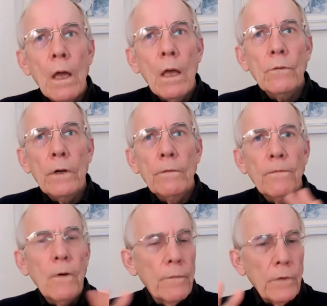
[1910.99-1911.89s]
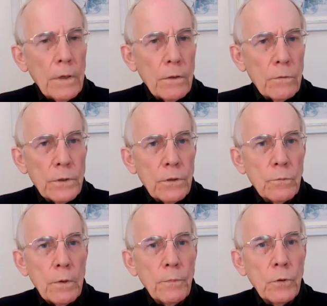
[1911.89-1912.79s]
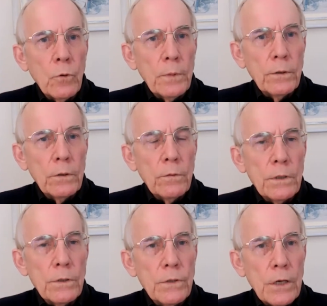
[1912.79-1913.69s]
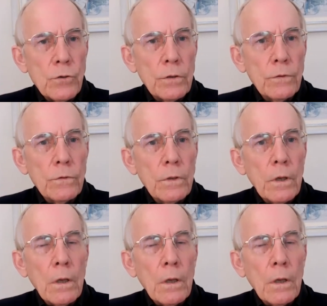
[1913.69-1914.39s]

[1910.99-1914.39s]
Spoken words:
Yes. 3 to 5 years, which is what we normally do in these sessions.